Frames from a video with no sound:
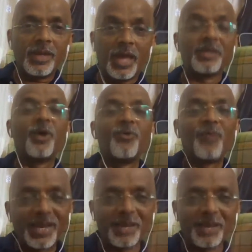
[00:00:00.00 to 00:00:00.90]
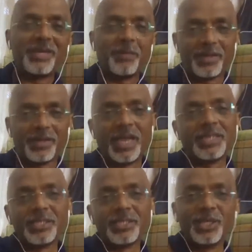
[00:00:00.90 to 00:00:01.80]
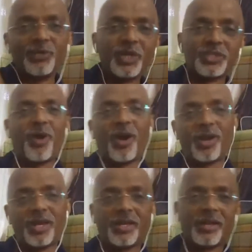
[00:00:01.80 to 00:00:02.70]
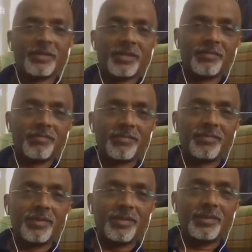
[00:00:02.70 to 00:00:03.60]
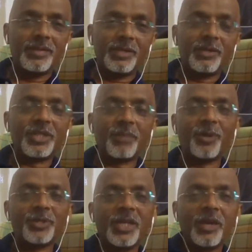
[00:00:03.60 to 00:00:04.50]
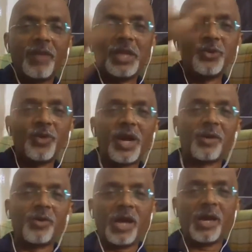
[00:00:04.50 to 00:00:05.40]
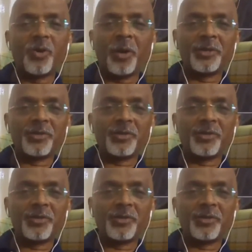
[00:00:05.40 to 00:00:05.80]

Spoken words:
like welcoming a person. I'll just give you a small little thing. Now, suppose when you are going to